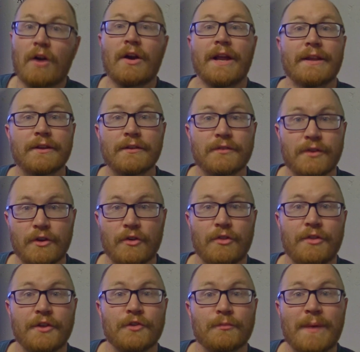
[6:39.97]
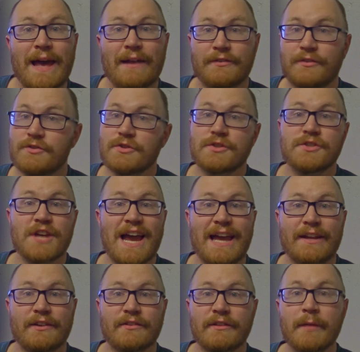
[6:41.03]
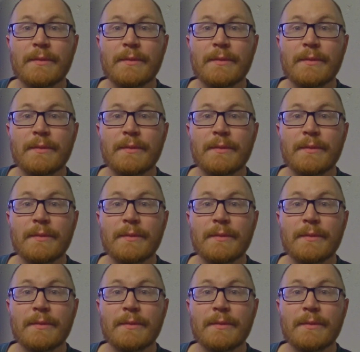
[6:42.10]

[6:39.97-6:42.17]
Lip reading: All right, consider this passage in Titus.